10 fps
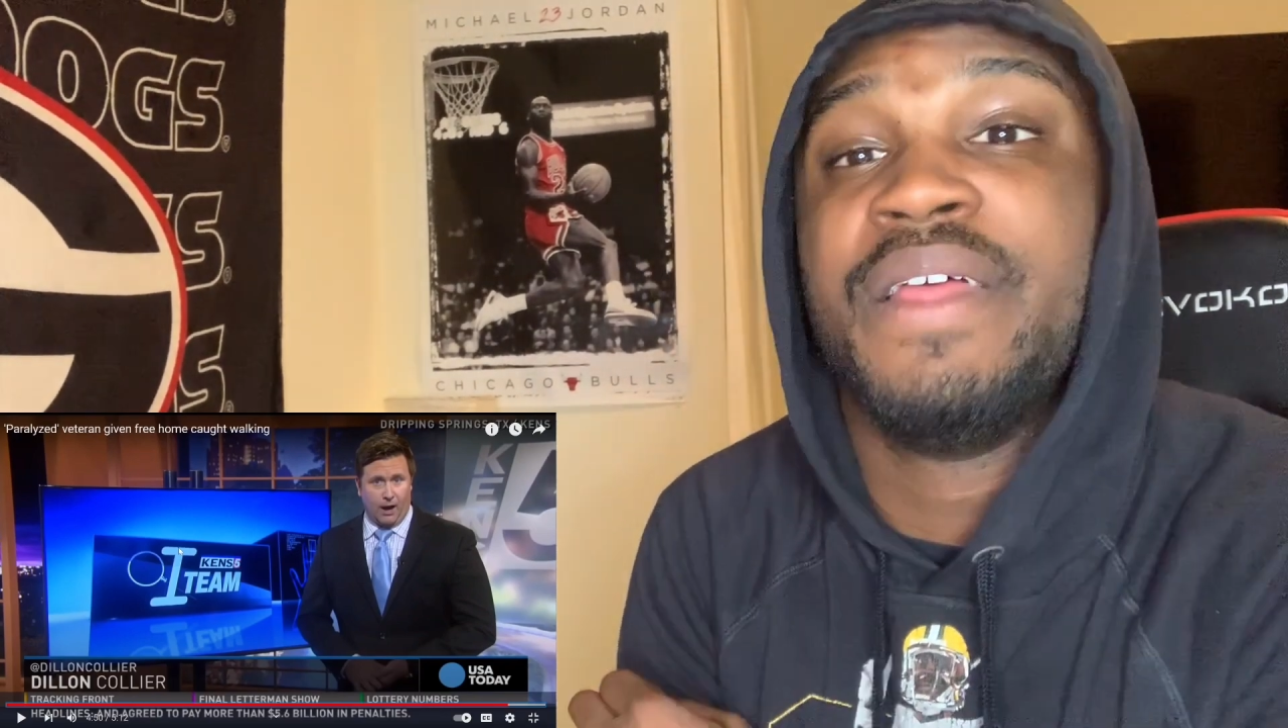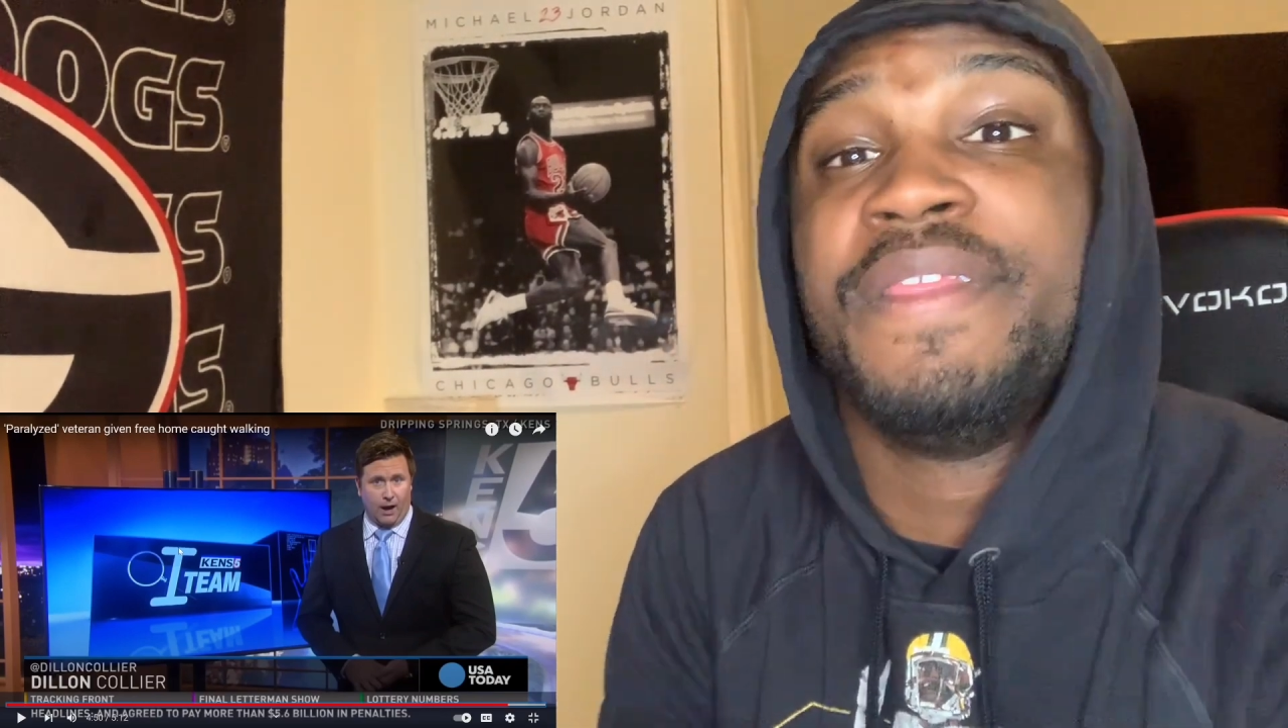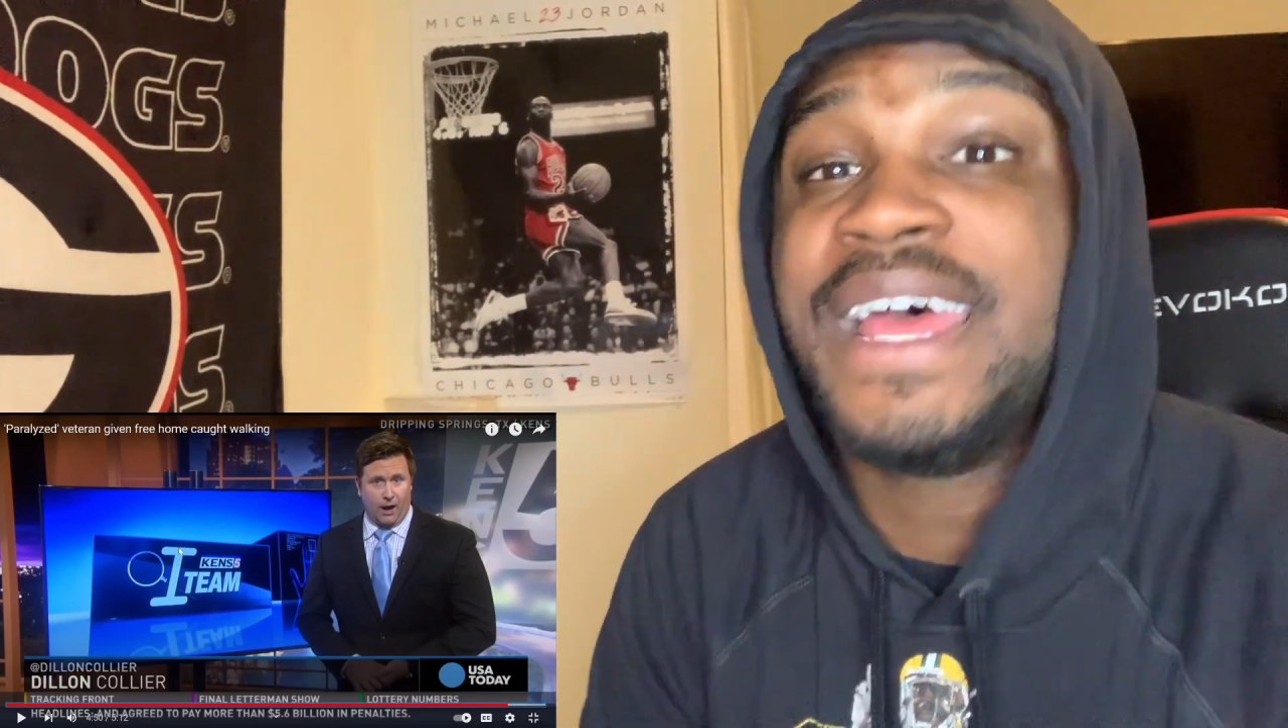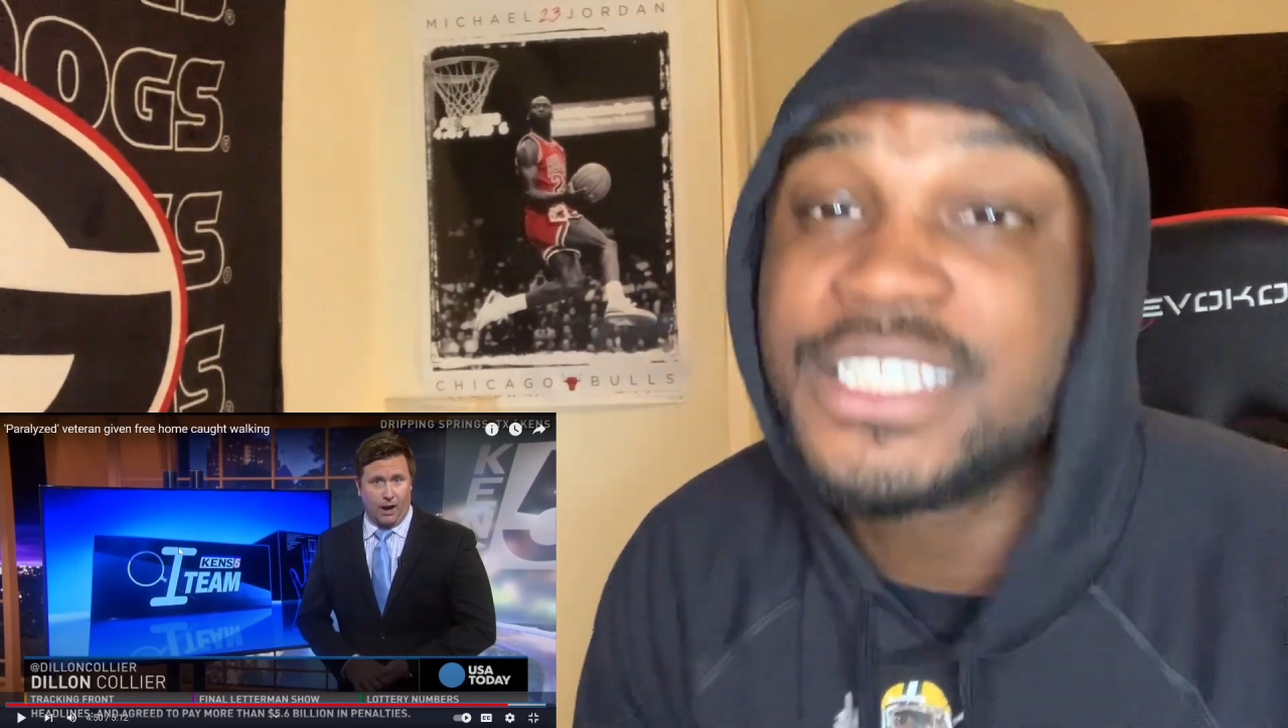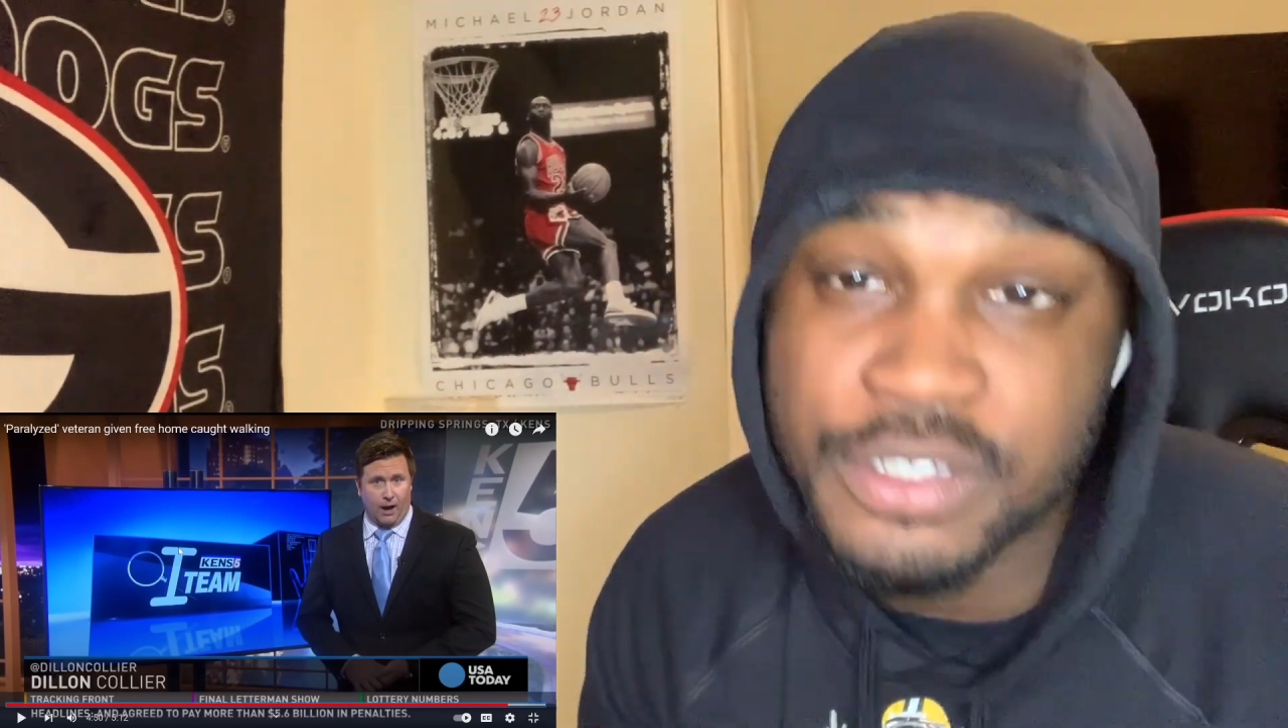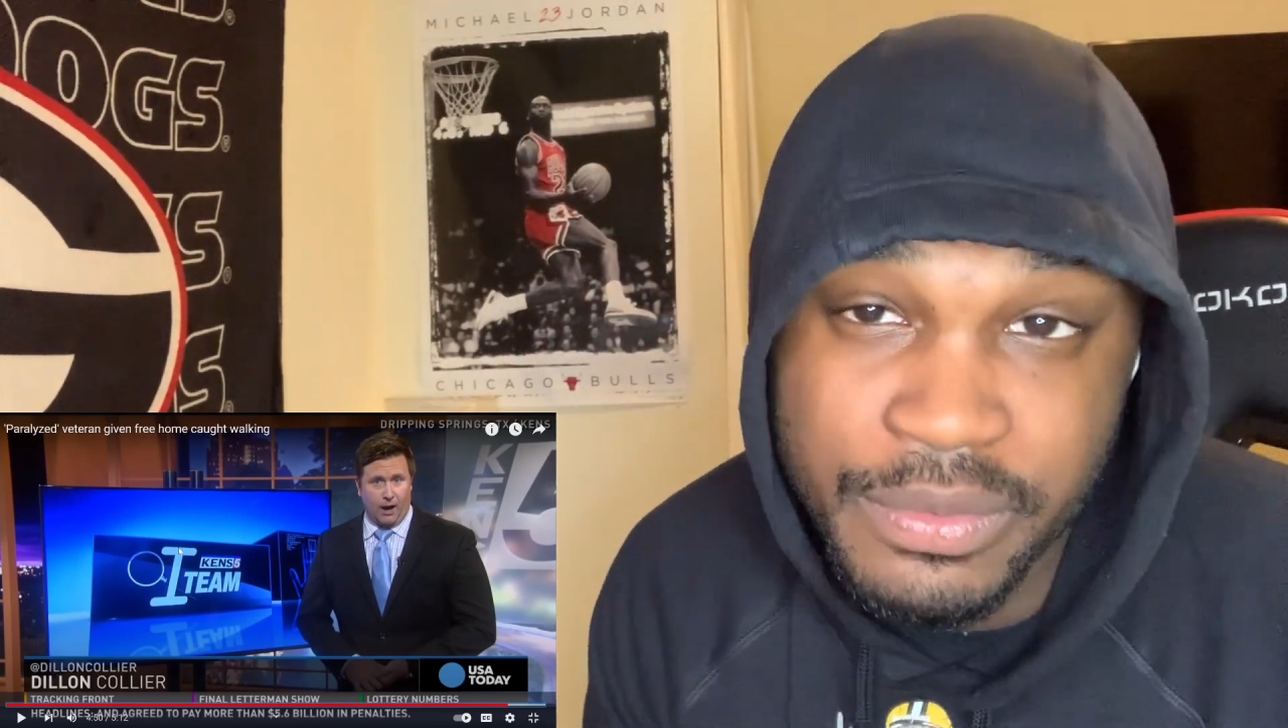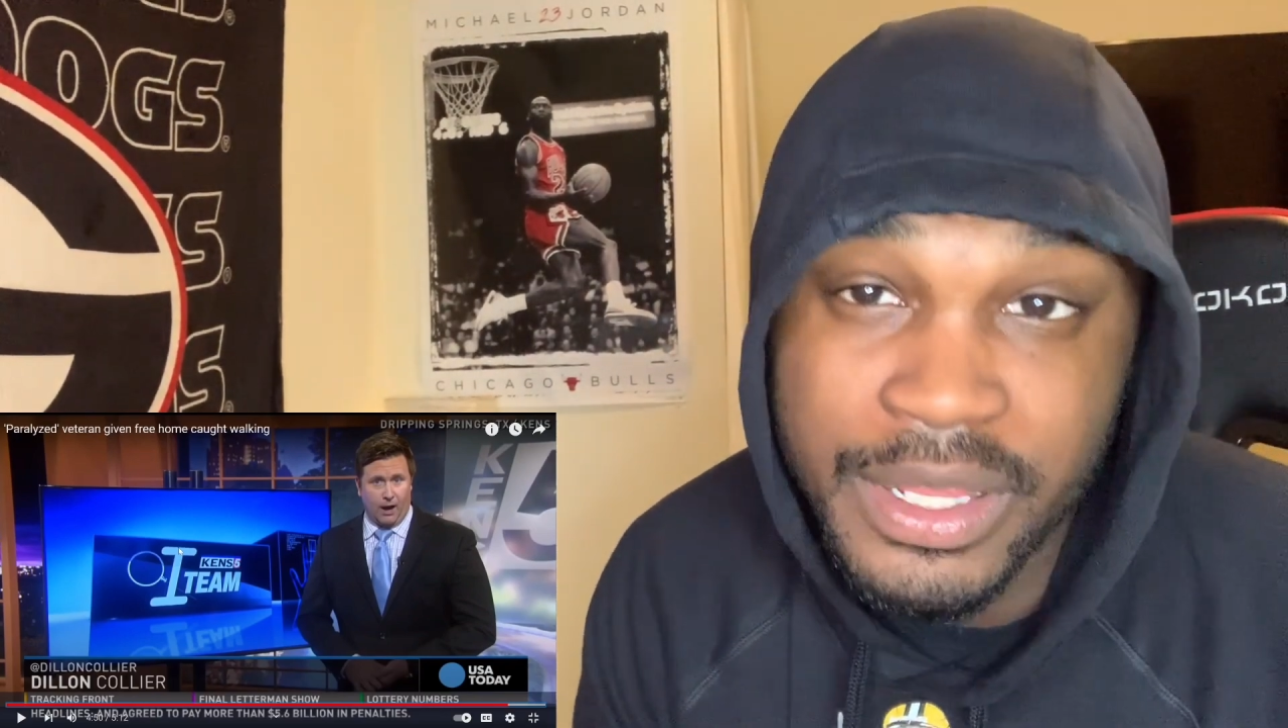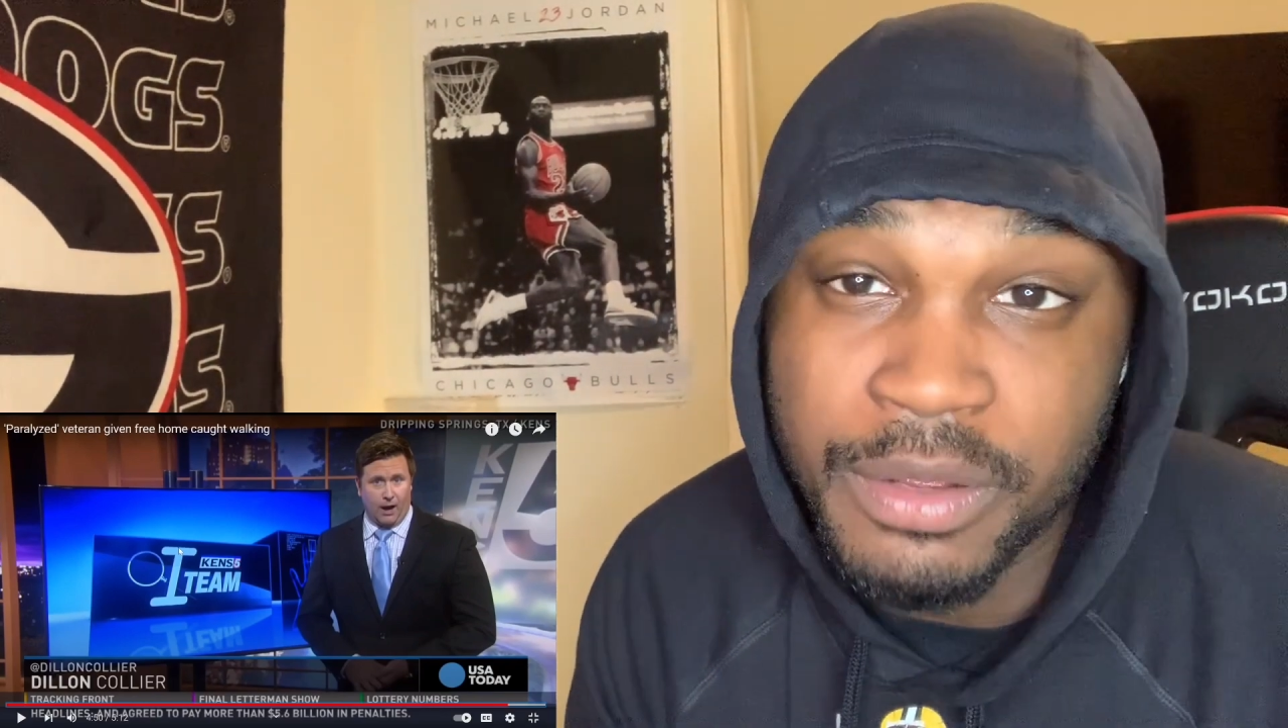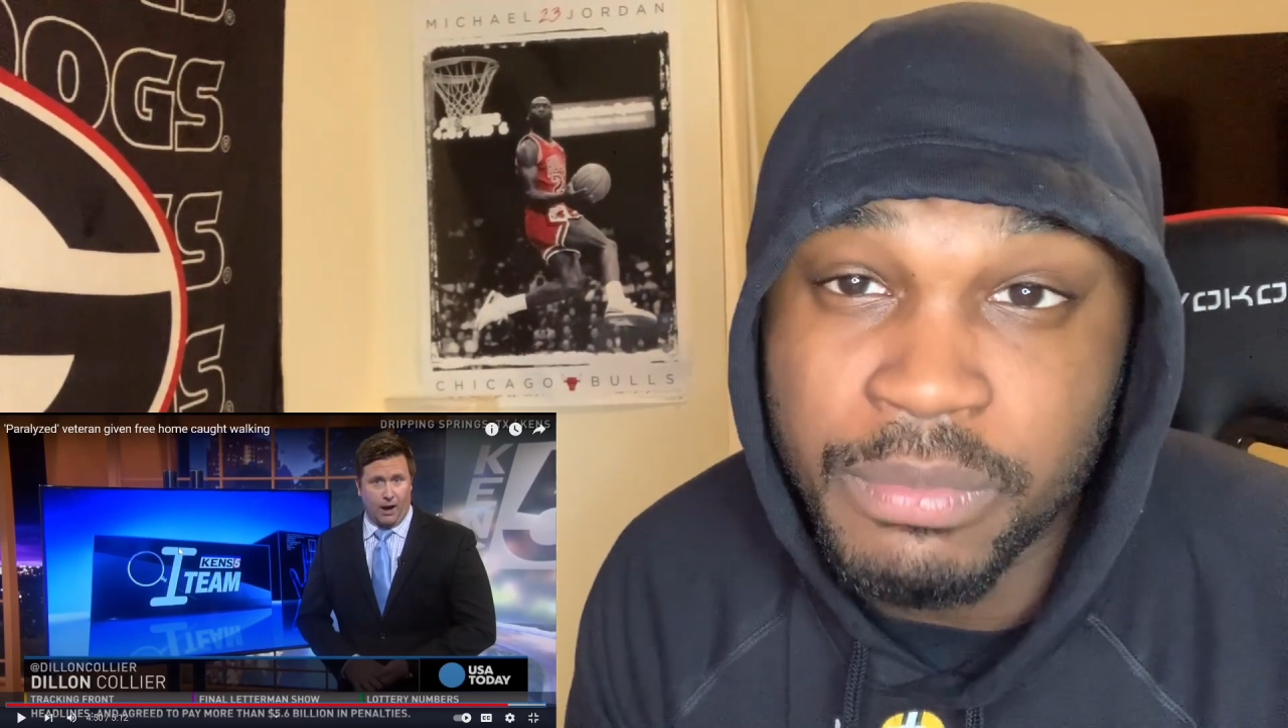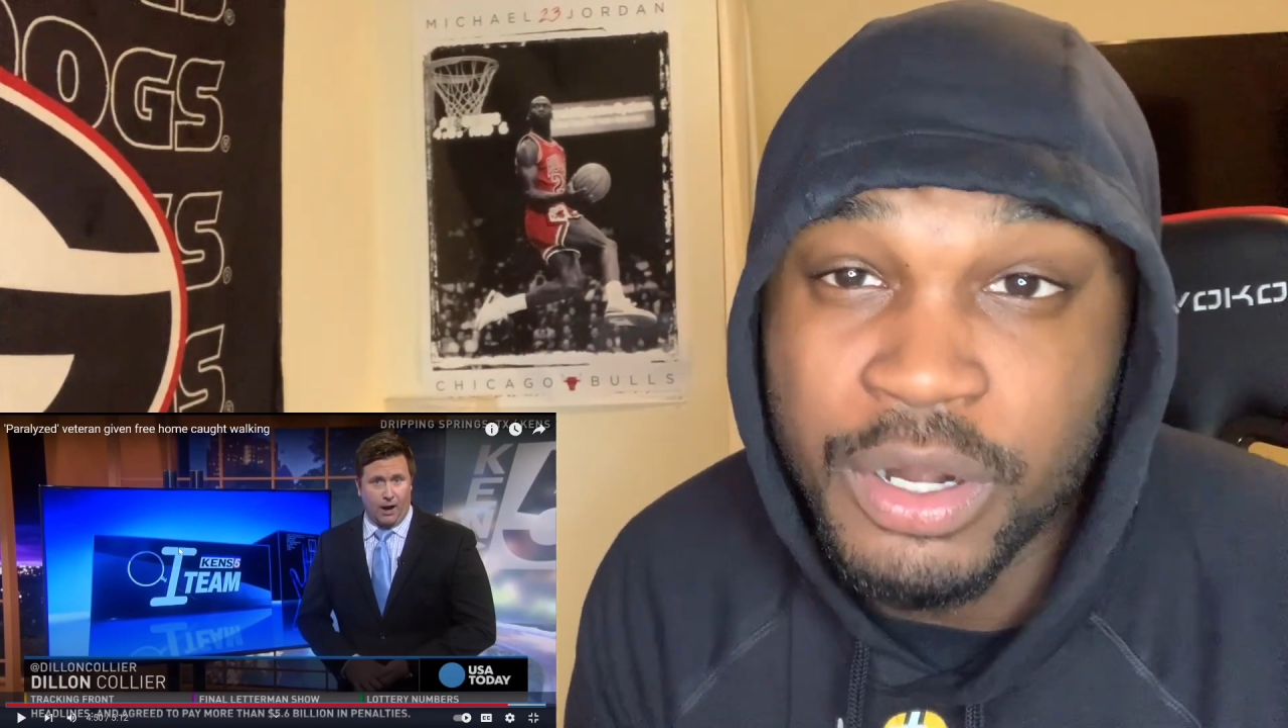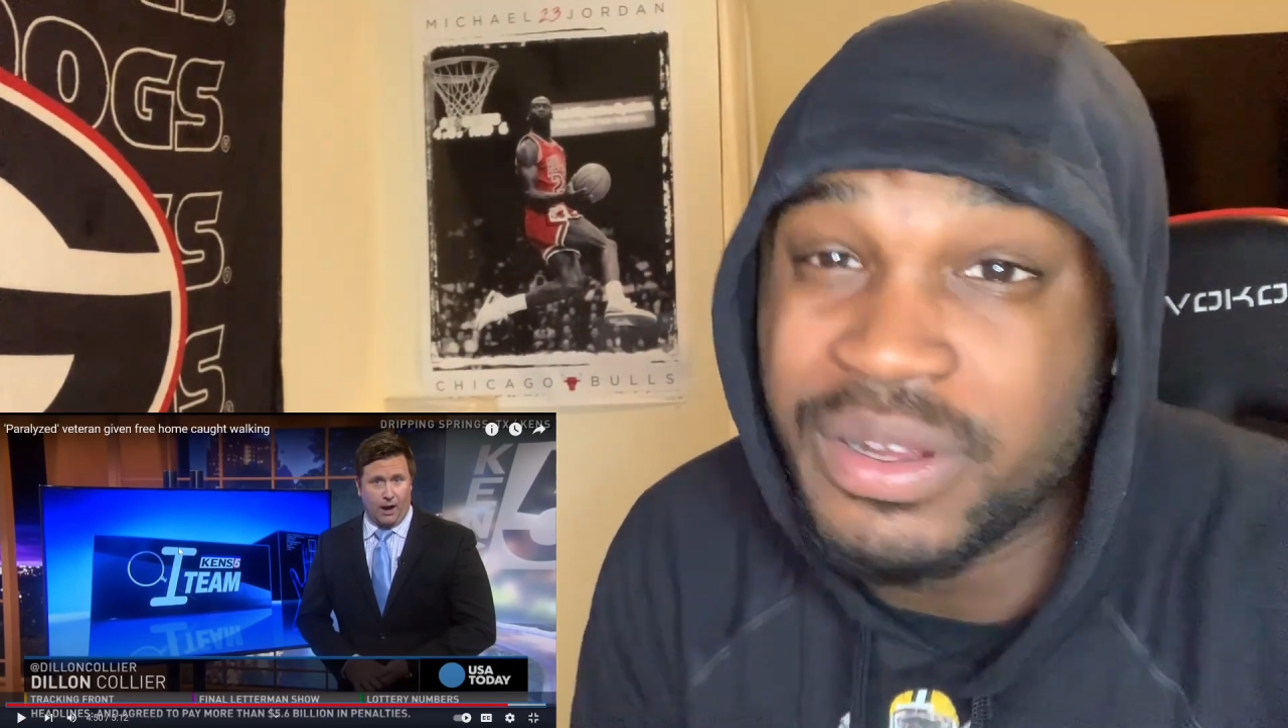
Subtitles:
that's on them, bro.